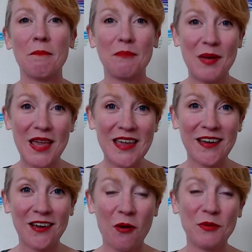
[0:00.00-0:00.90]
being a
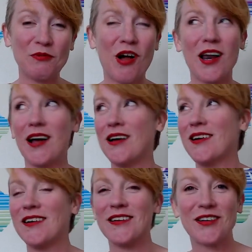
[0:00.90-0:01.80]
copywriter,
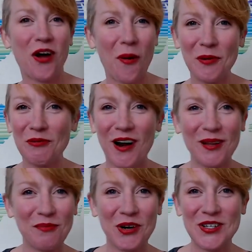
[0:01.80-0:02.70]

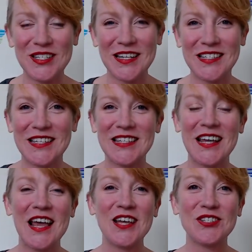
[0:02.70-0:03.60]
copywriting processes,
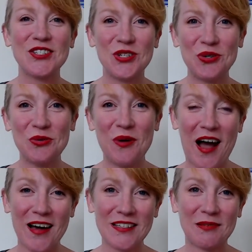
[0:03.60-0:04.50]
do
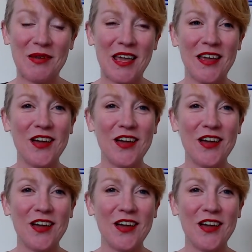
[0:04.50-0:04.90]
ask me.